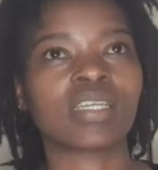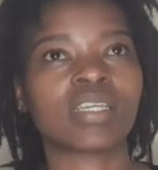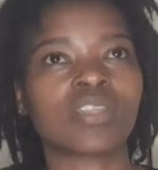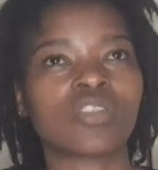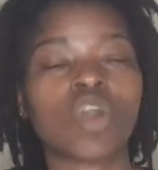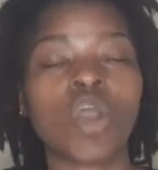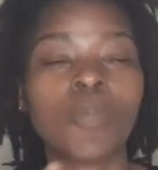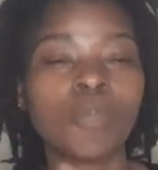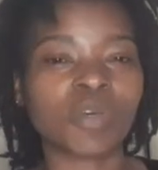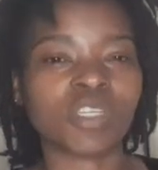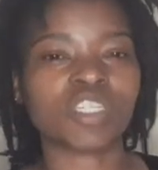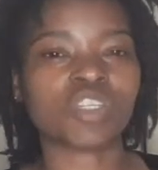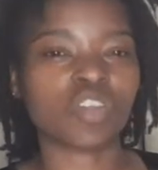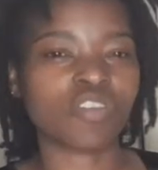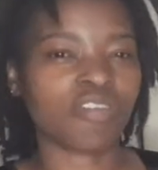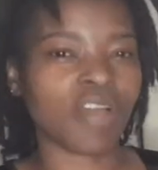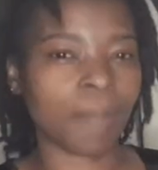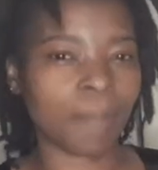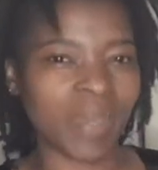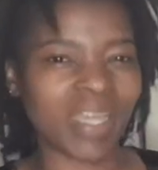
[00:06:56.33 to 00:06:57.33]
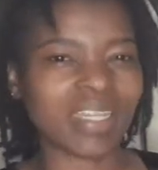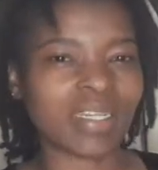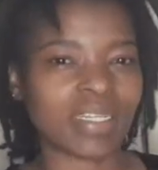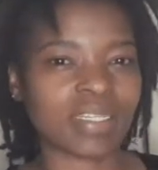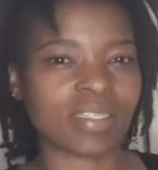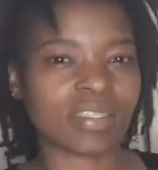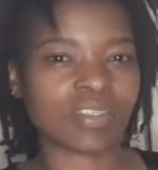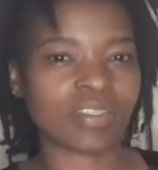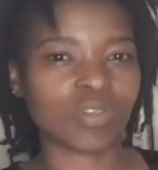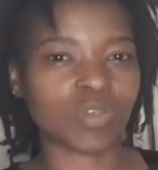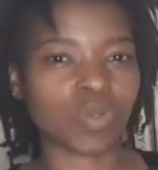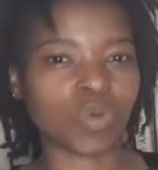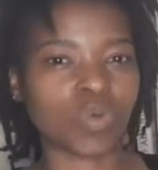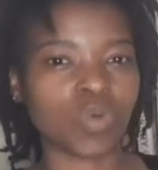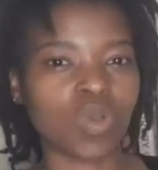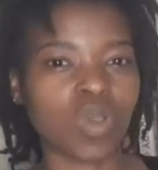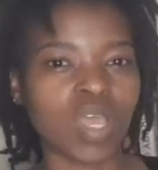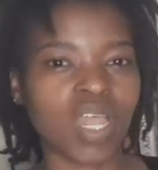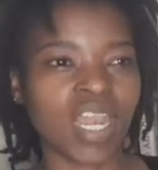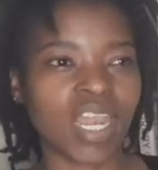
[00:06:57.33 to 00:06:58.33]
The opposite of abundance.
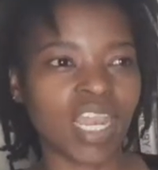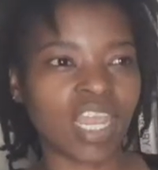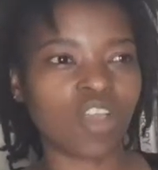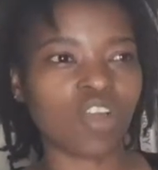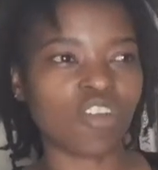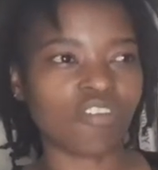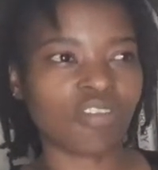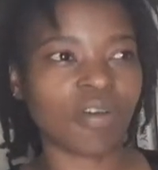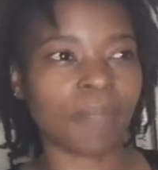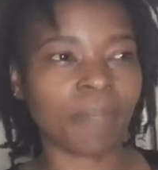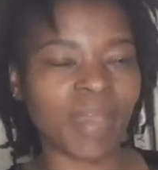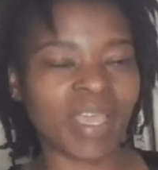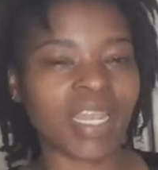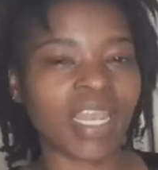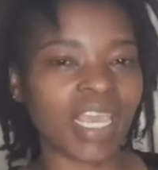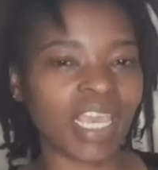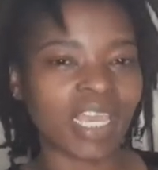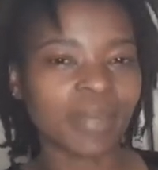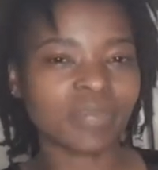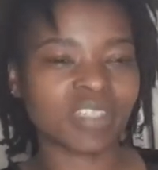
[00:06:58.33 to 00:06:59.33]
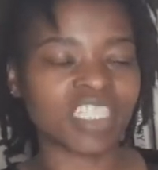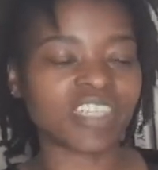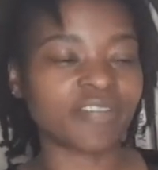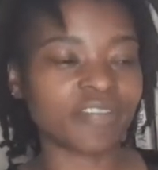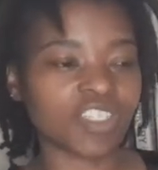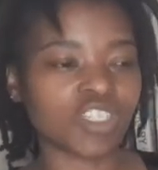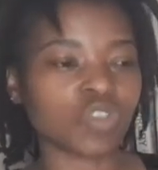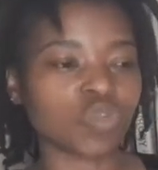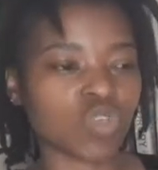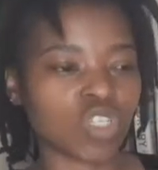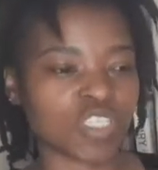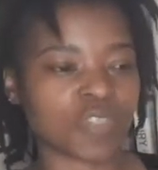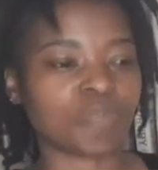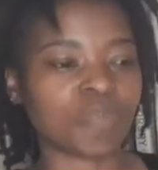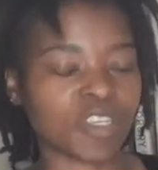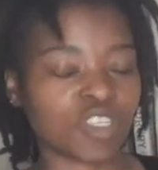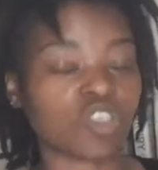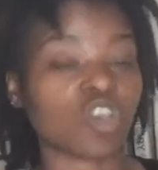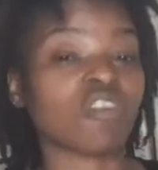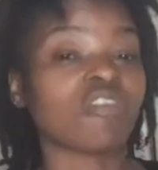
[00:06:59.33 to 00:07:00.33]
Lack of like, I'm shifting to a
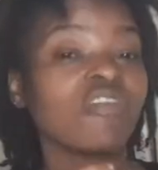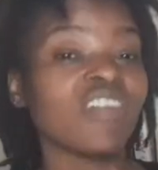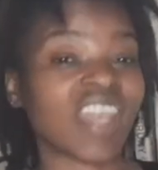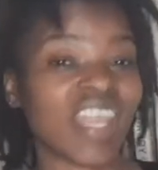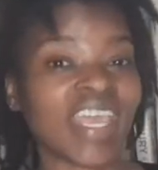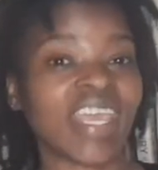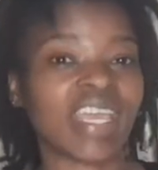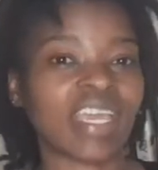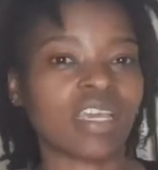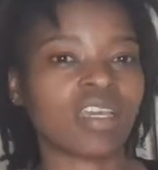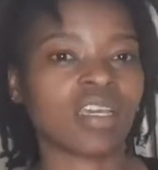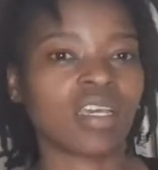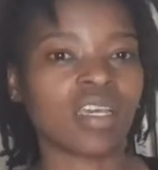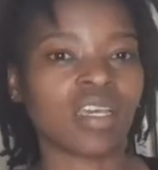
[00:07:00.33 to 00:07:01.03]
space of lack.